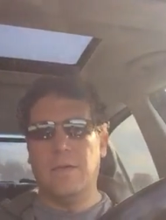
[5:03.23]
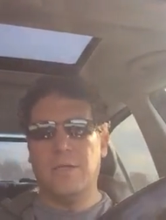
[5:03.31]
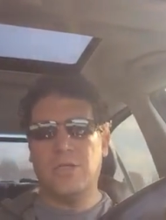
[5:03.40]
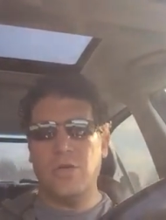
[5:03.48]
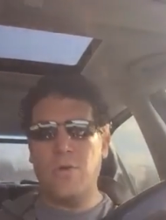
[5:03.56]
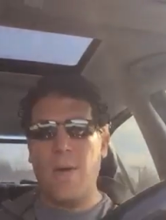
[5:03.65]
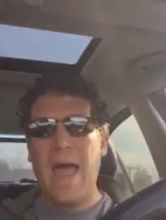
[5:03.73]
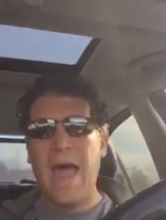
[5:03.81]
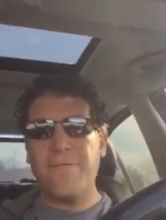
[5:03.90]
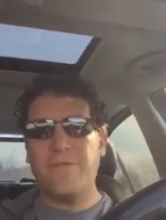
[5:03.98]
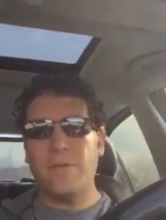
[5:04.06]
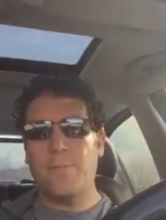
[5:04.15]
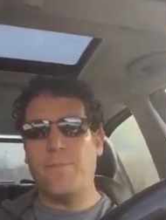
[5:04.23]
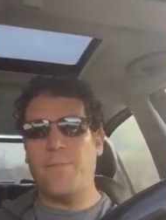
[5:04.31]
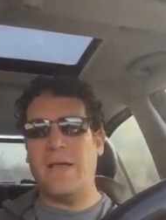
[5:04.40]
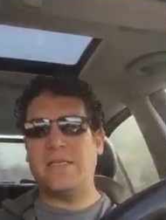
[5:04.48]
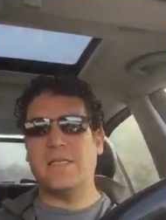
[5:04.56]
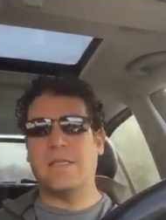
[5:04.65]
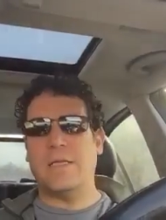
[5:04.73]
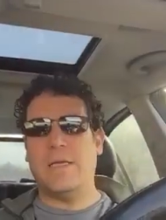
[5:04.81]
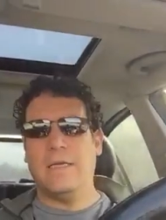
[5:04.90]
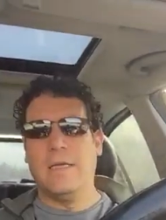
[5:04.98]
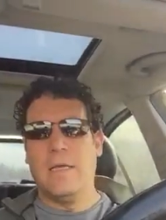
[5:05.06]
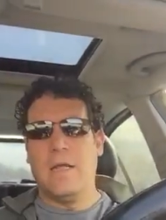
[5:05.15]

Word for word: So you have to basically